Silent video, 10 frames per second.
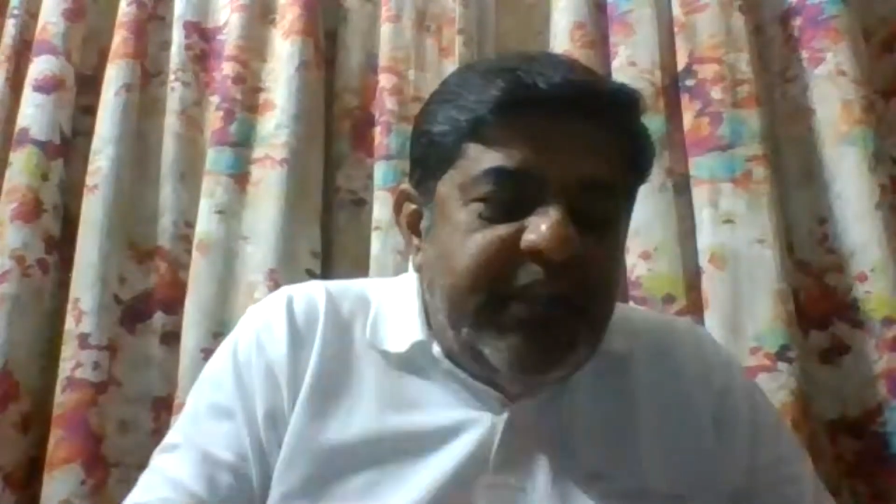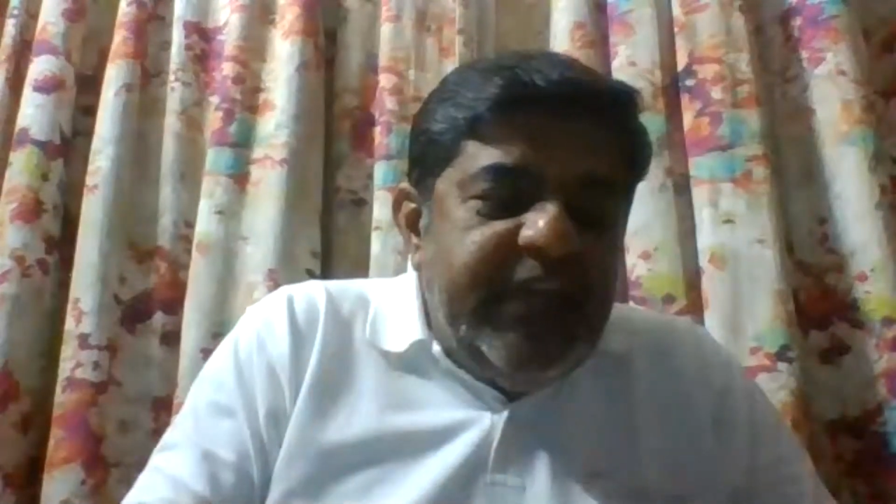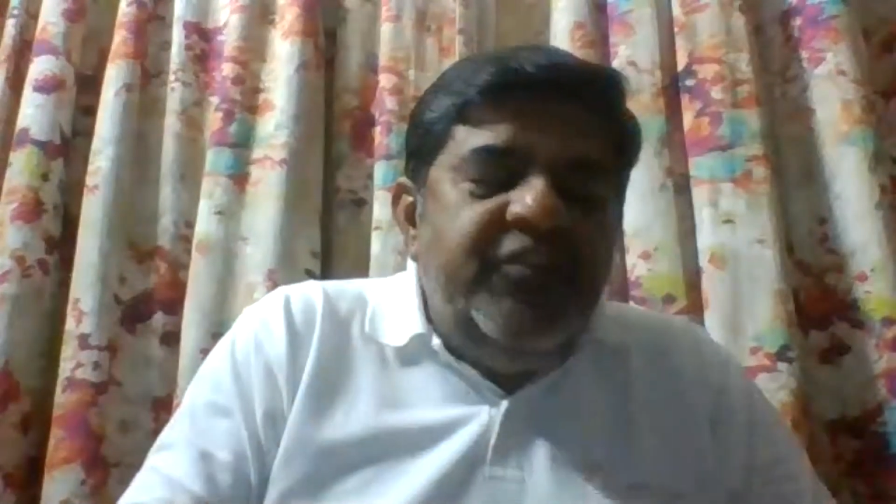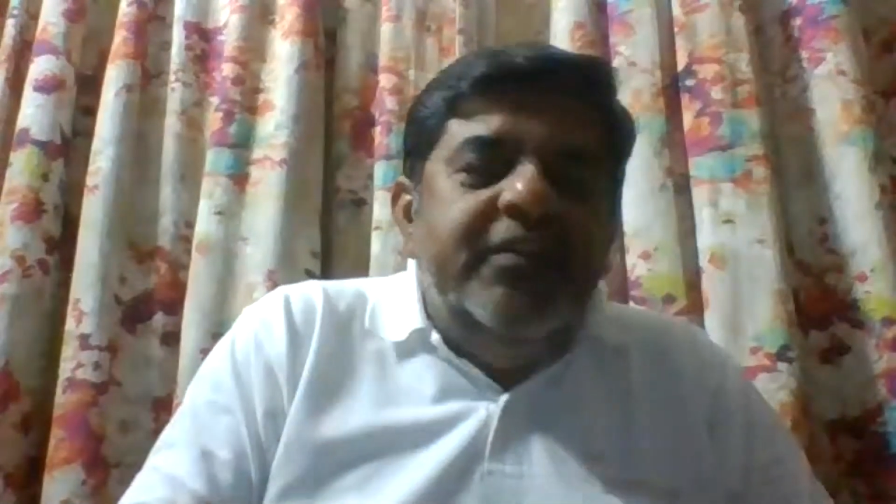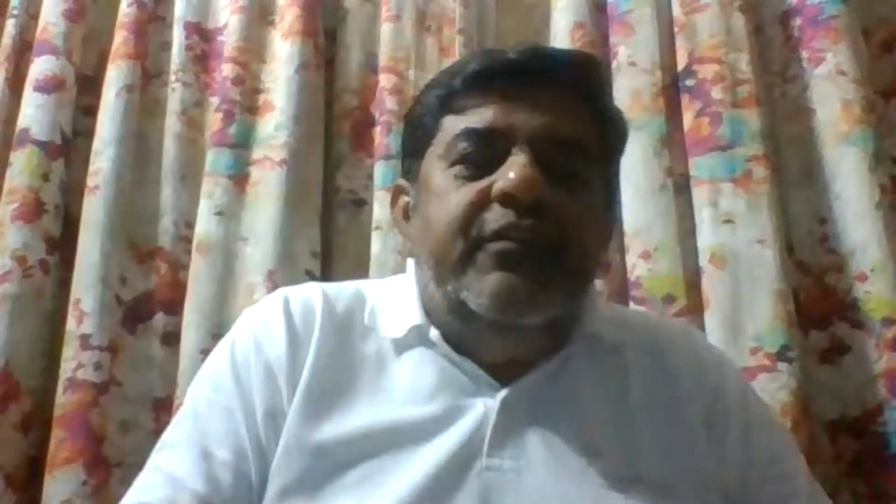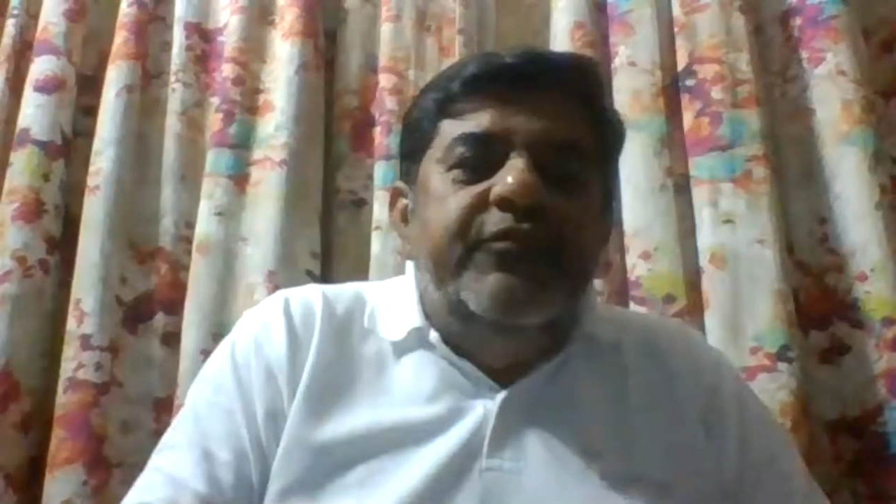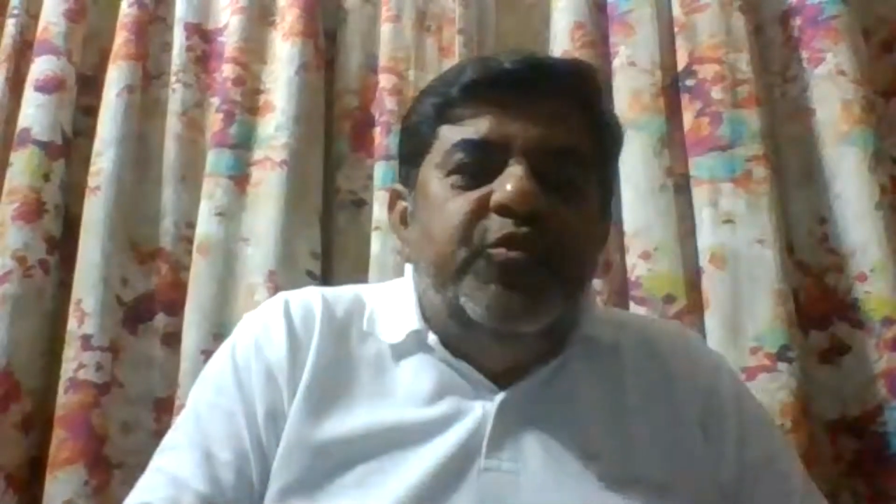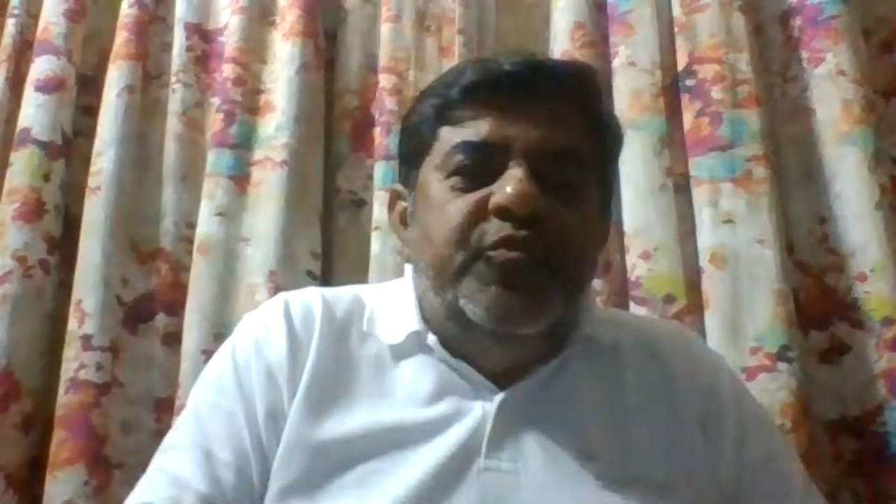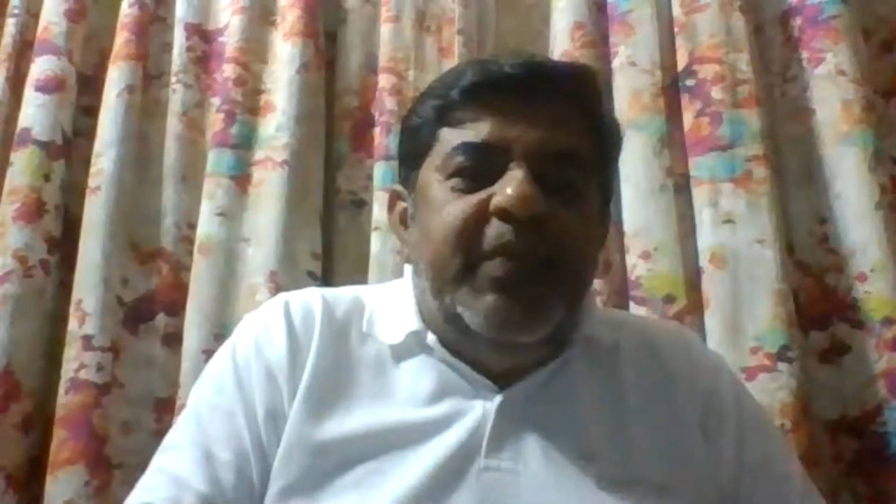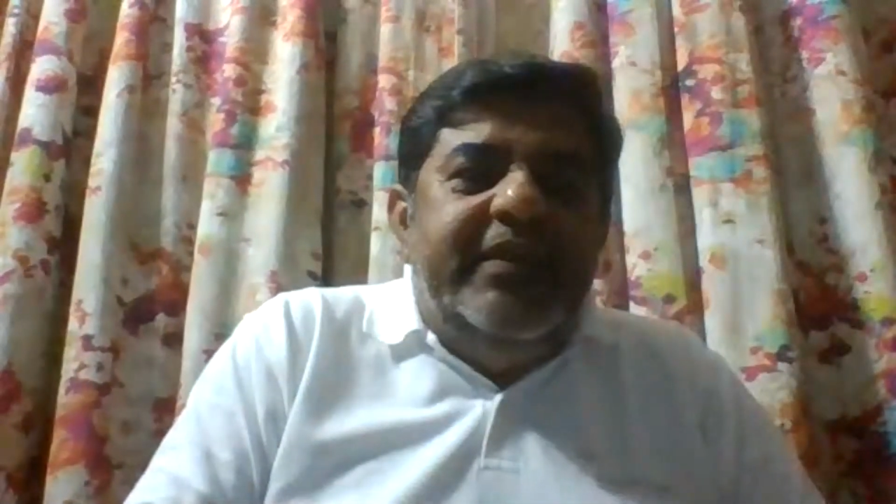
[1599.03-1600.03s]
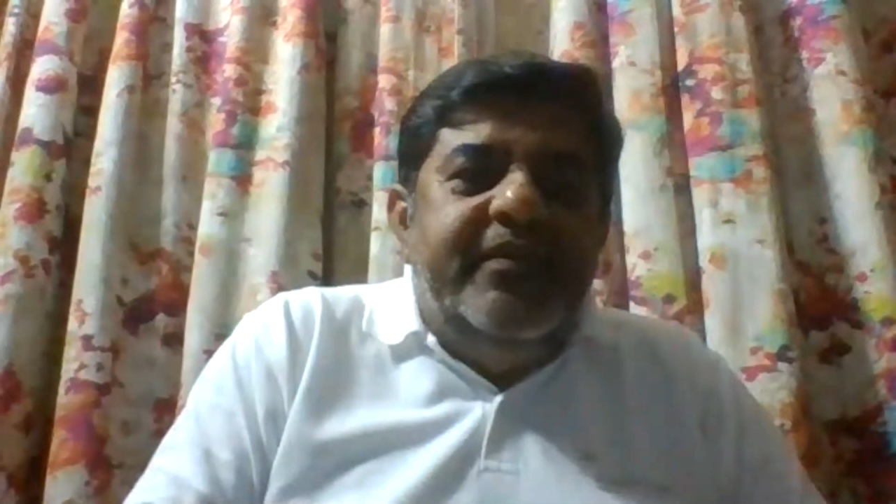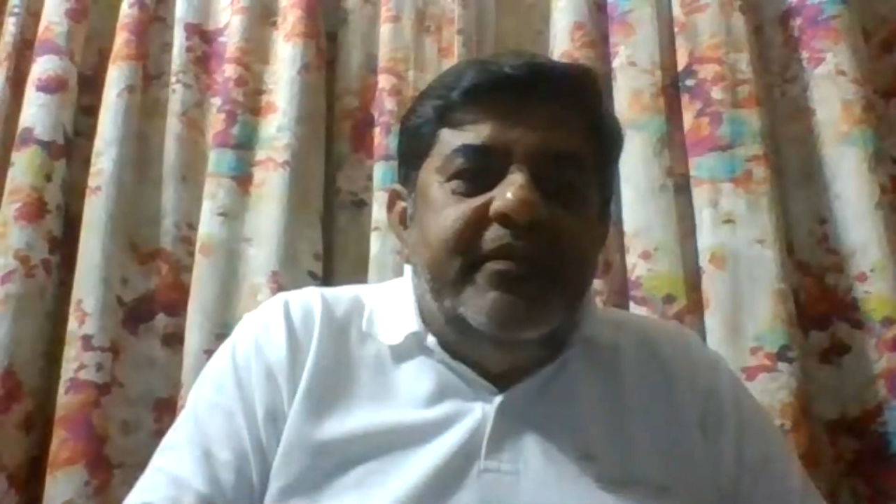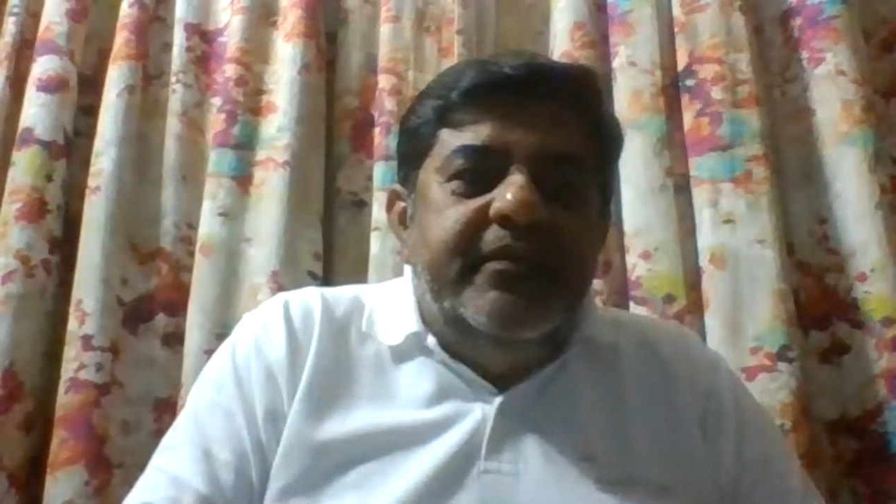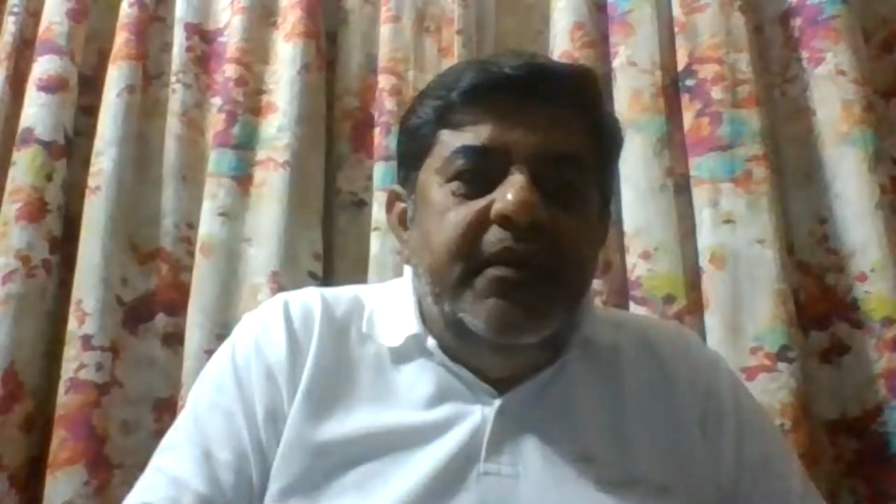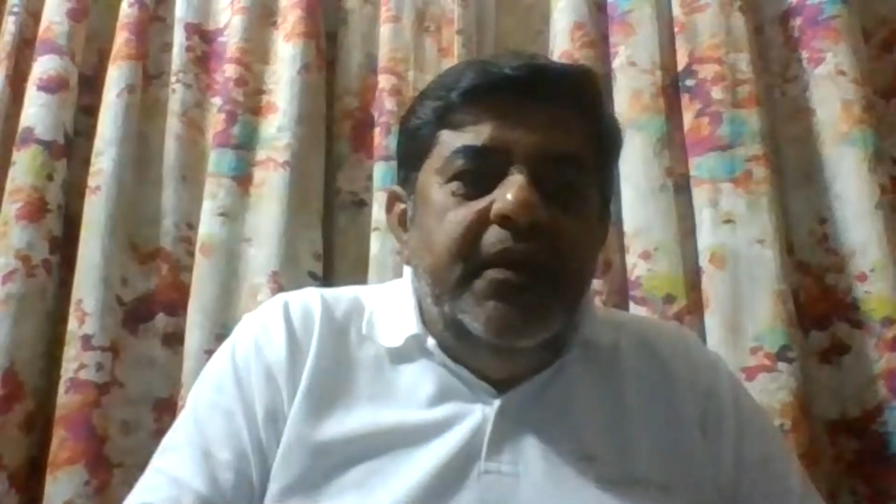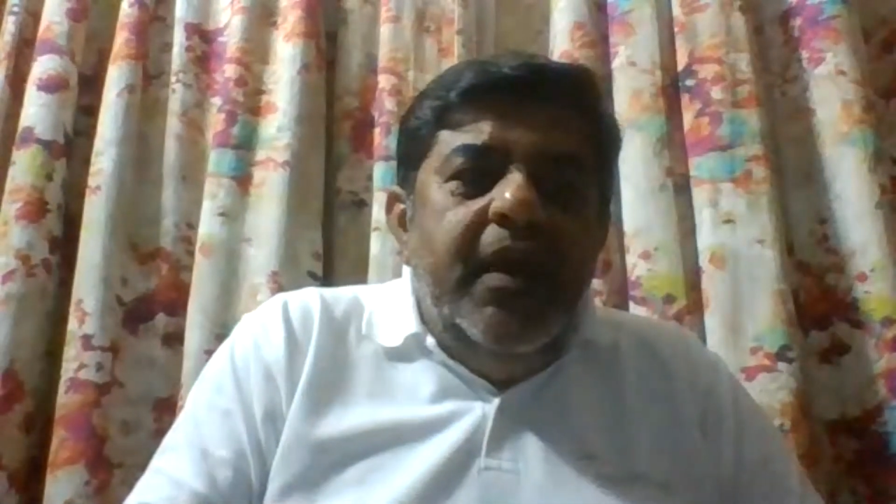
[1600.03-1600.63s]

protections of those places?